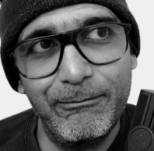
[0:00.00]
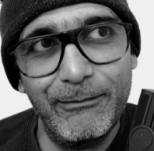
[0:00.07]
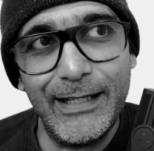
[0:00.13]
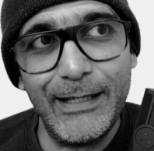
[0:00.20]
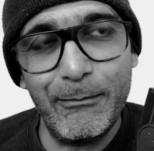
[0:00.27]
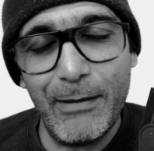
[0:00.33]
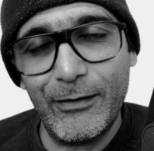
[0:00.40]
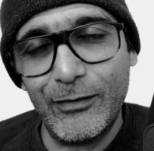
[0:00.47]

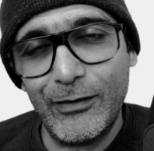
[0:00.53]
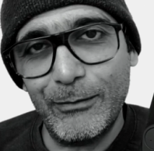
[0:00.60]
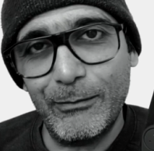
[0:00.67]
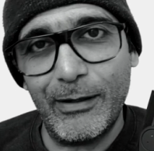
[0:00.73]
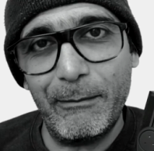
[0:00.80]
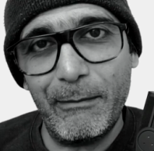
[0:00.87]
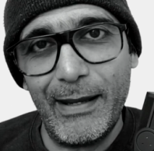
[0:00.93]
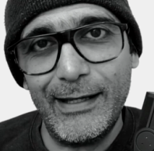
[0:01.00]
emailed them.
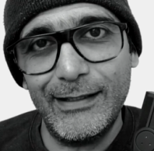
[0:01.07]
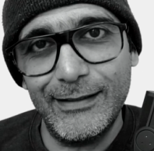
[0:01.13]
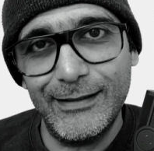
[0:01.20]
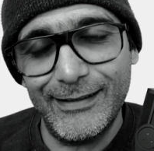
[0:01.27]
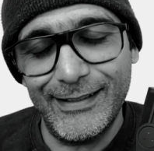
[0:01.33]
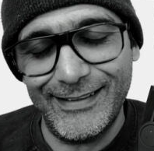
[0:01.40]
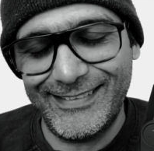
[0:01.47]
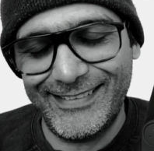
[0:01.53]
I made
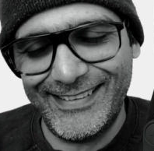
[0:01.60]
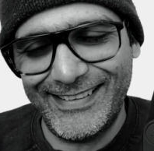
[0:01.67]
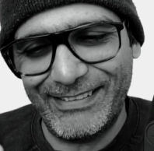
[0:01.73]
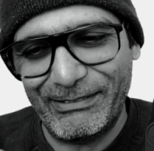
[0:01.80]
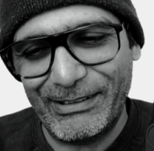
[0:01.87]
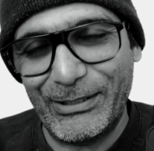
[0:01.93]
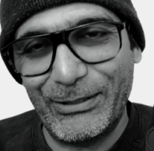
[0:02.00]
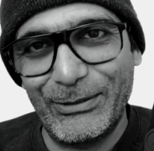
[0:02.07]
the
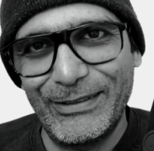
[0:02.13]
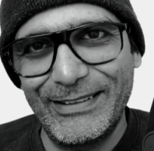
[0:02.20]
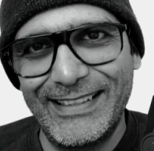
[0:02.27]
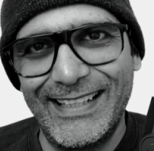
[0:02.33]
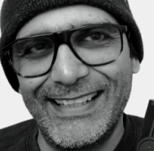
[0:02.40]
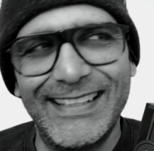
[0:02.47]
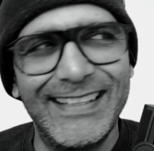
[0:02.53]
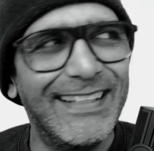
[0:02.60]

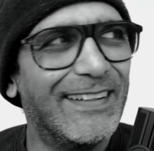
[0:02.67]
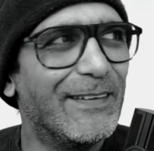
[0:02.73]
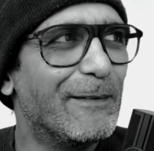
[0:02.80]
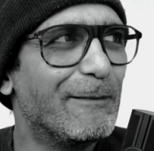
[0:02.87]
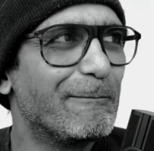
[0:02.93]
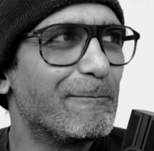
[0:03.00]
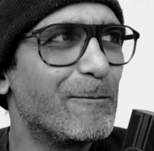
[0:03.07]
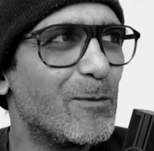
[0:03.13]
recording.
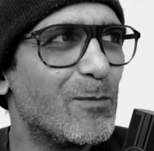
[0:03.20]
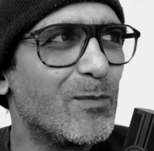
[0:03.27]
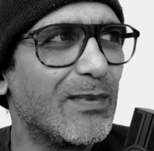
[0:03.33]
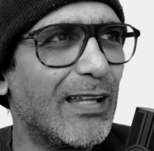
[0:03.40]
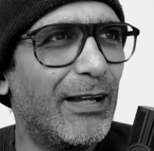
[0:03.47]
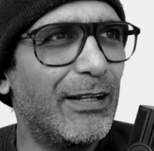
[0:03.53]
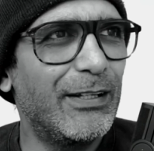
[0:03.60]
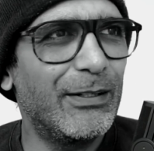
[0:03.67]

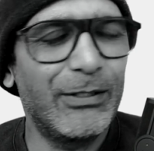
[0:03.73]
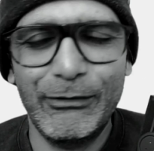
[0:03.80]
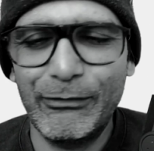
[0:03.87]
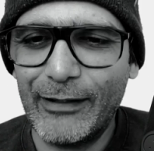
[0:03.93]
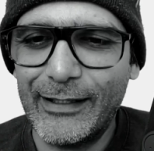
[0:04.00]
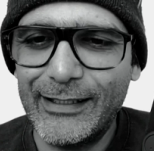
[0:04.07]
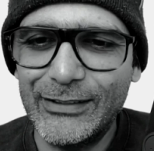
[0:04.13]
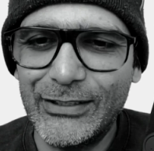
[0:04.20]
I don't know
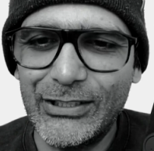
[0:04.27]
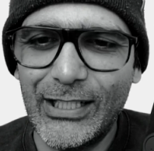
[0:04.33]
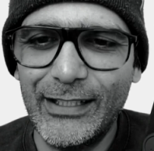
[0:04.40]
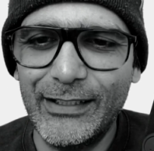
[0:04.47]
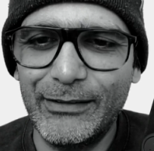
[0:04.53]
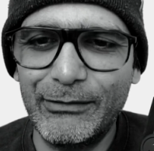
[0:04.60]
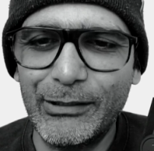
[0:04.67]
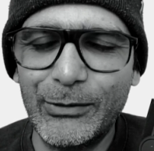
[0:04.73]
if I can
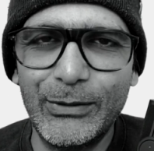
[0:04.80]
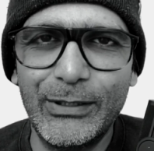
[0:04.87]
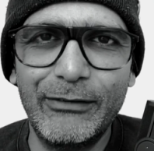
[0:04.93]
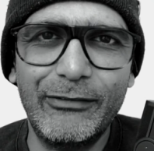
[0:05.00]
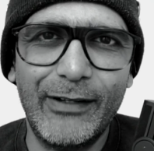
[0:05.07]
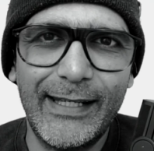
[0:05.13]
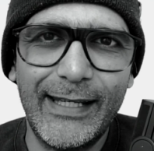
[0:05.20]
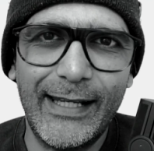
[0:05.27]
share the recording.
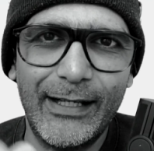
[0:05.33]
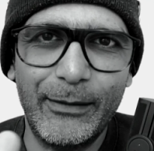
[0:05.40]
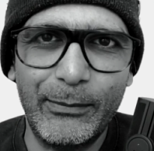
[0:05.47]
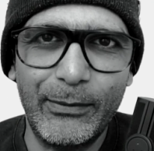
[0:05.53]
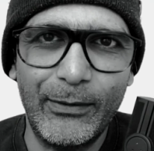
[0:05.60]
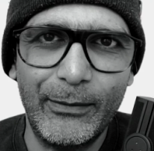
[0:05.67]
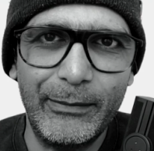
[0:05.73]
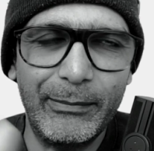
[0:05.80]
If I can, I'll
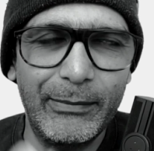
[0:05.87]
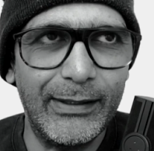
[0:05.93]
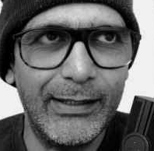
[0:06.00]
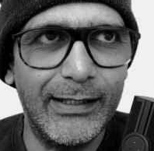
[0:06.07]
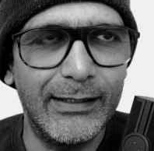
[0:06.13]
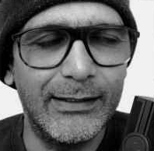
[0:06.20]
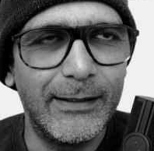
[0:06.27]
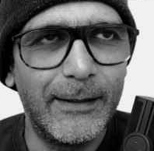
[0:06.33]
probably put it
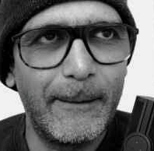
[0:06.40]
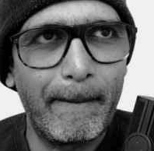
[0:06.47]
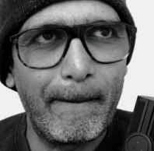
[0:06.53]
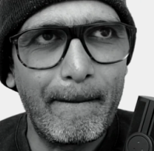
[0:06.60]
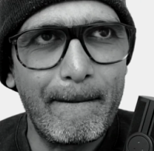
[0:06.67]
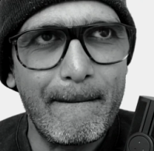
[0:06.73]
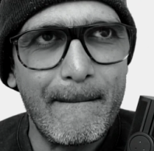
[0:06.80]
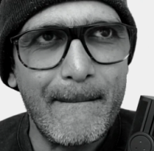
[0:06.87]
in.
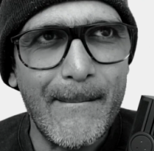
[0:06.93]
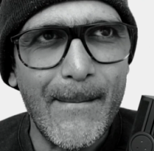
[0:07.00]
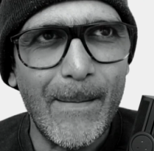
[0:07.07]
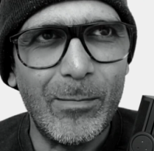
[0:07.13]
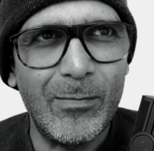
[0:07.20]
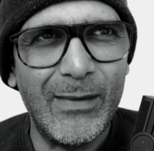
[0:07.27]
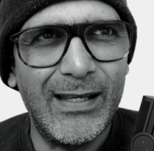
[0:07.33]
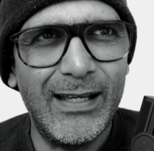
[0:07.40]

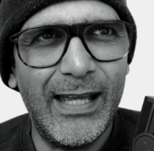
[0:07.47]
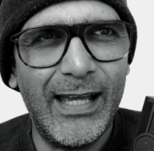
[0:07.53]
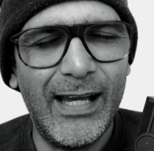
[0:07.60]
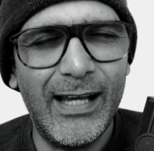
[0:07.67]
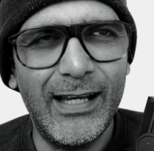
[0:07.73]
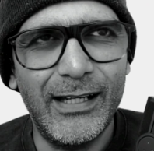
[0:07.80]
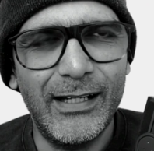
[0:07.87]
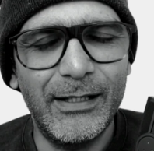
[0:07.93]

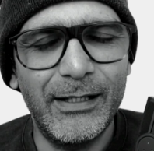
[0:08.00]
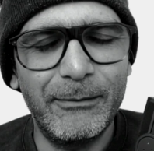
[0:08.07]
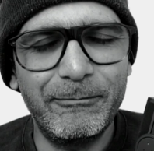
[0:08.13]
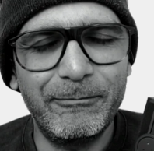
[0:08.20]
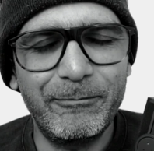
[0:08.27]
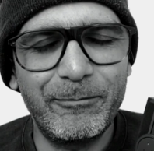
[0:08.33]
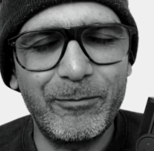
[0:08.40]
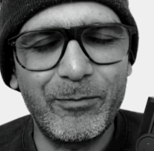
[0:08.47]

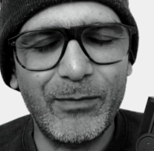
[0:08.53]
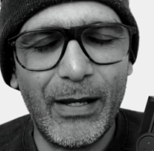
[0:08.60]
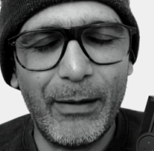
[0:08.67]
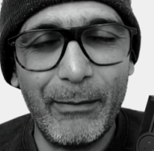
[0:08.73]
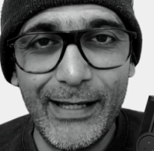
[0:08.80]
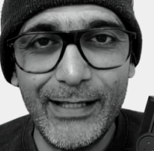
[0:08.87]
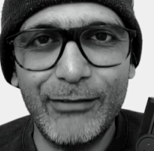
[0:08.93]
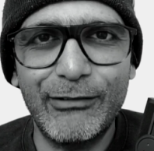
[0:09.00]
I
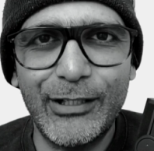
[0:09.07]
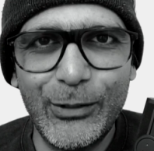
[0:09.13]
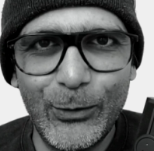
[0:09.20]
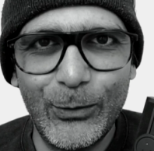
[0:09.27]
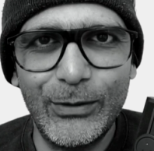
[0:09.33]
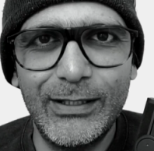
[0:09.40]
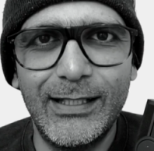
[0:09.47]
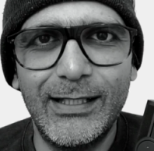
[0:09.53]
made a
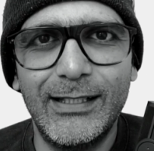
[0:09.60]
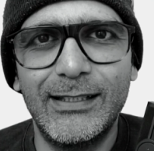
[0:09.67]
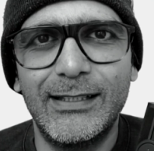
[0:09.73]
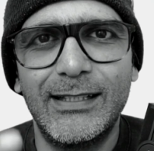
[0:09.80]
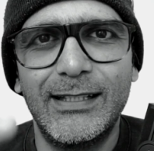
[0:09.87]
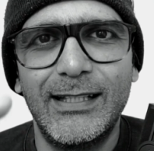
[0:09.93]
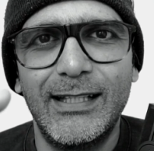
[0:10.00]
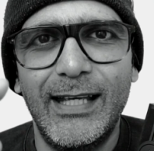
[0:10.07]

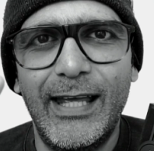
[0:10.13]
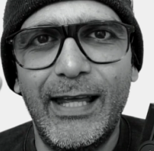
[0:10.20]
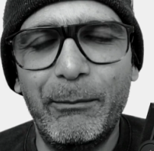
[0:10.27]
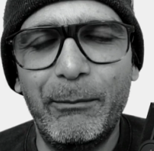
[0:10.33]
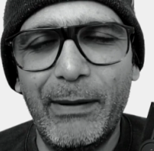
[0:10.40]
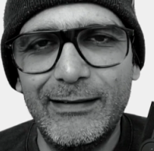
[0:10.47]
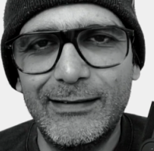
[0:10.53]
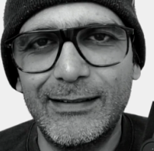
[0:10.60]
recording
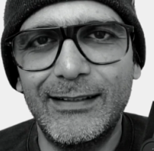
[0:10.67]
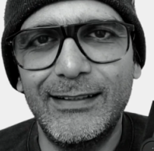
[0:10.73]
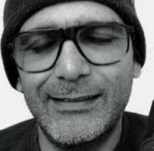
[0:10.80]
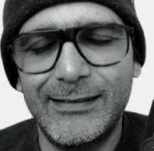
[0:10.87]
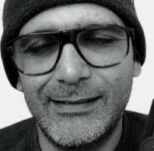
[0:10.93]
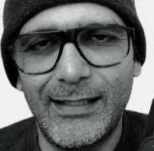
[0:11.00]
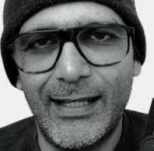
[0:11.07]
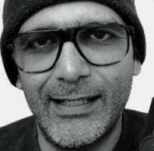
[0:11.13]
and basically
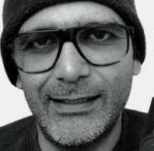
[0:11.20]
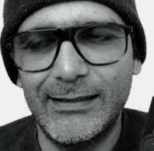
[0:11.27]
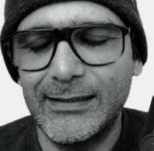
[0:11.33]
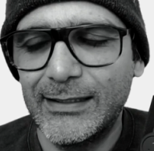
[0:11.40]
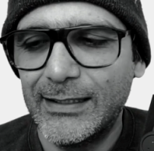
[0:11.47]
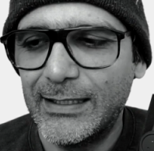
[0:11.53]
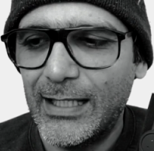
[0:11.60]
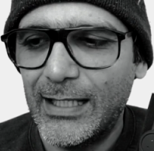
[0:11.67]
said,
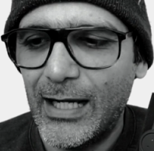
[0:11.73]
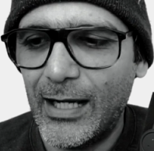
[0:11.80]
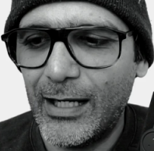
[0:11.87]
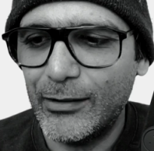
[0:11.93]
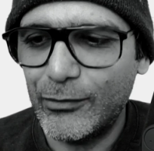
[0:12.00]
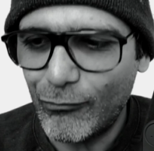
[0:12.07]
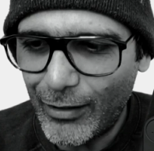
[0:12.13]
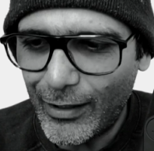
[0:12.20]

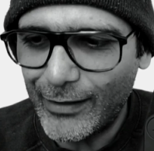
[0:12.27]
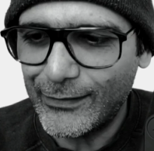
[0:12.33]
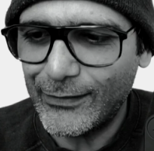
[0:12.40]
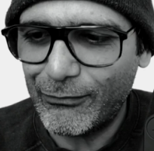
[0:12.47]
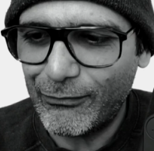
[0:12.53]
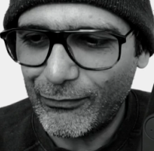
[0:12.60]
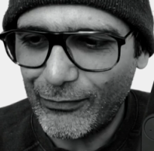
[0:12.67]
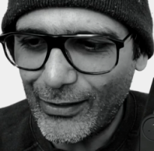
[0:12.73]
I'd rather
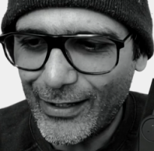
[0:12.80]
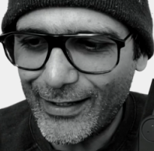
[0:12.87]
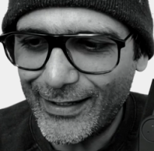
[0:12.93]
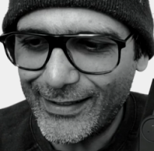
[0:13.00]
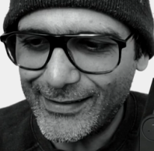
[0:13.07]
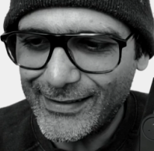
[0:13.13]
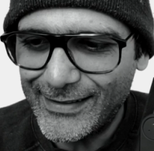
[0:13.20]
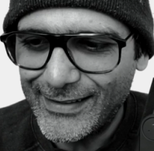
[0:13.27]

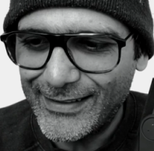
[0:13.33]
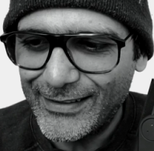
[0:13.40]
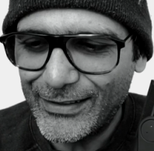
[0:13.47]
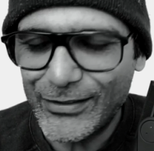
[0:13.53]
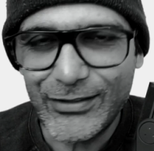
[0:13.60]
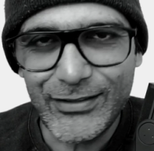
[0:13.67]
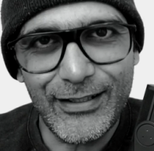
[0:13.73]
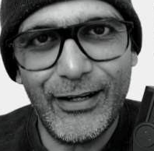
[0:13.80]
fly
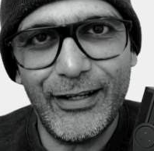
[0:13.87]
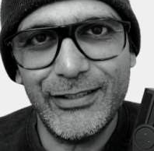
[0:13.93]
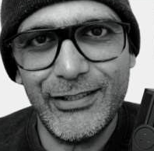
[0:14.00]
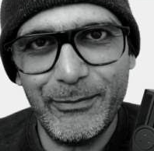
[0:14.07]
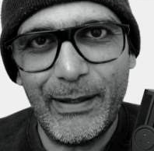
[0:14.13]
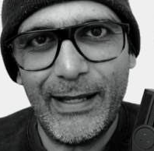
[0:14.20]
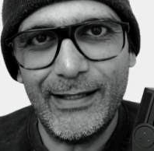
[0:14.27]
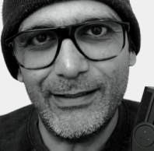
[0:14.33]
the
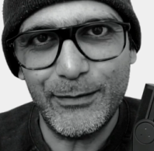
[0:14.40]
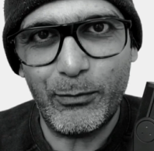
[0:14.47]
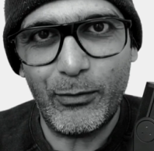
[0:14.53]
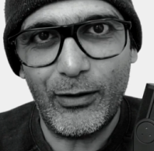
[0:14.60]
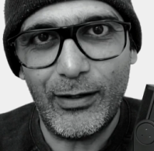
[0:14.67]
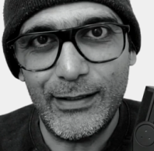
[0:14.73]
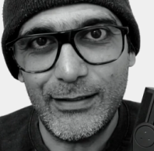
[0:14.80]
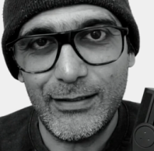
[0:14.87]
Starship
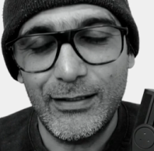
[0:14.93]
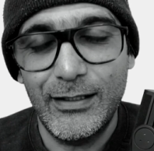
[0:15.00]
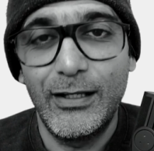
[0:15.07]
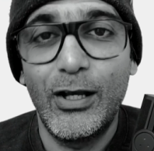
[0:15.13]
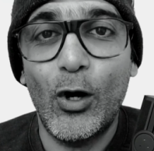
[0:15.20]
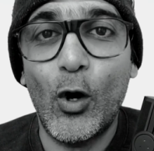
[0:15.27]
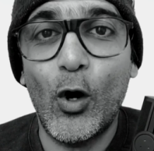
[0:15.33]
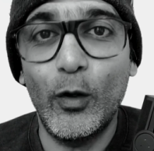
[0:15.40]
Enterprise
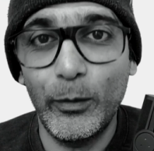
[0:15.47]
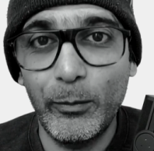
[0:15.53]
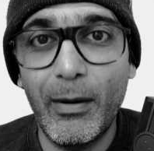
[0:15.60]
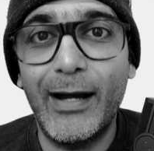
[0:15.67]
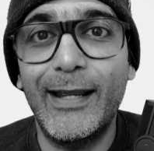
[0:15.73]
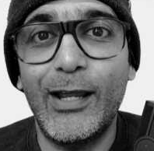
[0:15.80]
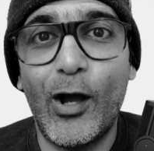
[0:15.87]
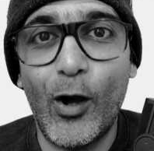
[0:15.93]
on
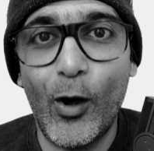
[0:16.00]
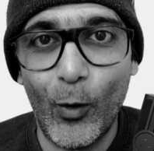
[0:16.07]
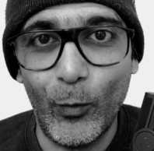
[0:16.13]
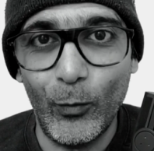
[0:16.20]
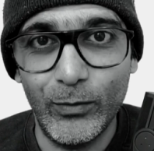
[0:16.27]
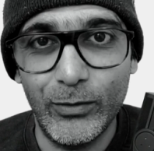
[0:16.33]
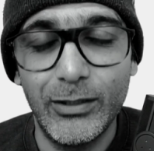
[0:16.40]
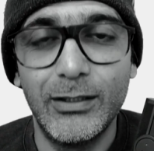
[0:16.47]
my
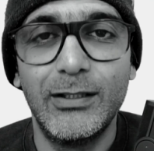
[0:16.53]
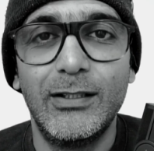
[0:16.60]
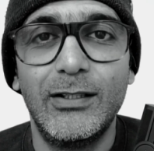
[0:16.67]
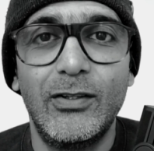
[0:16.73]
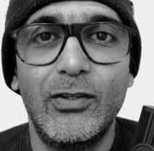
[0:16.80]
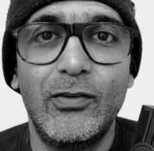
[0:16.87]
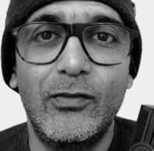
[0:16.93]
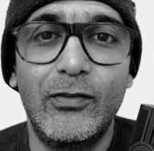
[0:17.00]
own
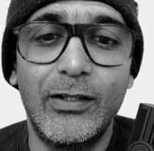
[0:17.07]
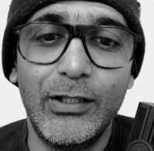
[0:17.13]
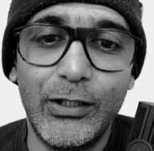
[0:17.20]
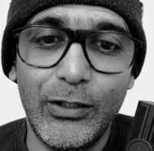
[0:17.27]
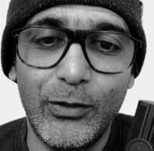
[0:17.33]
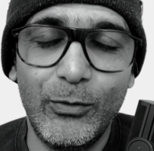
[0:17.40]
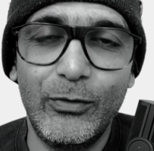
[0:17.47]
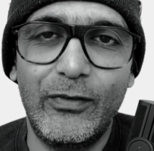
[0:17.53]
than
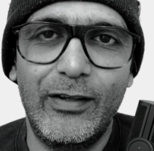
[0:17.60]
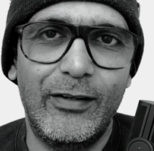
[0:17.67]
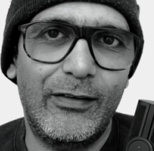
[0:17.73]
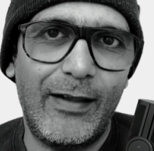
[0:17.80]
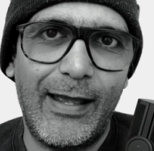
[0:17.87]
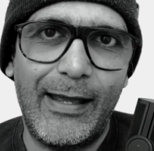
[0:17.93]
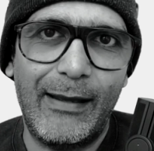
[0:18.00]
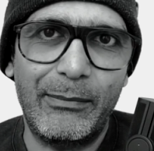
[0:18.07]
use this
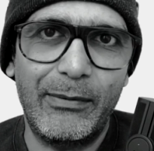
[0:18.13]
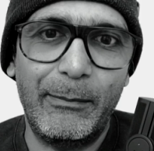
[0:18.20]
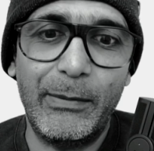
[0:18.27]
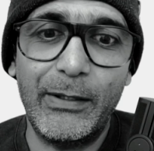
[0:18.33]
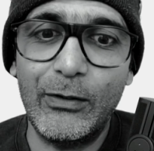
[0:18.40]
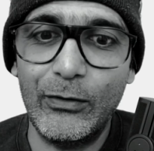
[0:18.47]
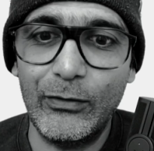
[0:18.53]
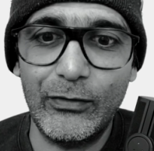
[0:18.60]
app
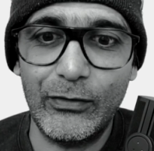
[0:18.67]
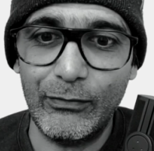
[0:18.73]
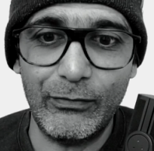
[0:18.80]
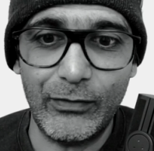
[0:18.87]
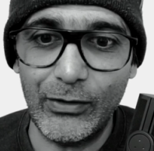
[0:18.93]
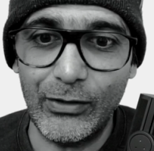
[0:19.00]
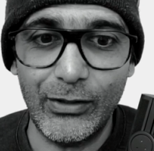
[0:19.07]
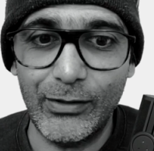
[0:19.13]
because of
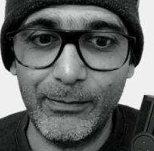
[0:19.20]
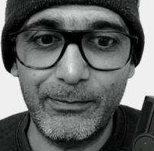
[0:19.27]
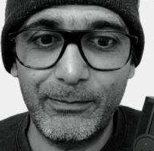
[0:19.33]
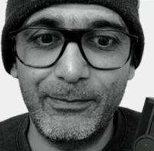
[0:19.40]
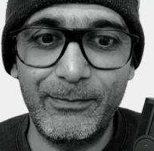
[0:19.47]
the